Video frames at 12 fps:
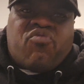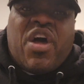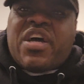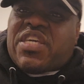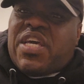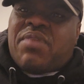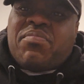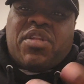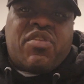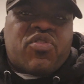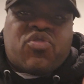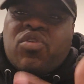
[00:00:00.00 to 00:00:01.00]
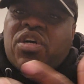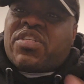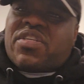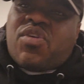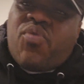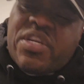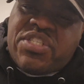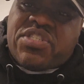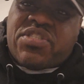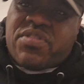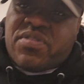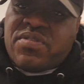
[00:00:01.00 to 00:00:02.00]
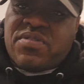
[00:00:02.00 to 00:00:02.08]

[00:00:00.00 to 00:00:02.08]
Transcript: Rakim, lyrical unquestioned.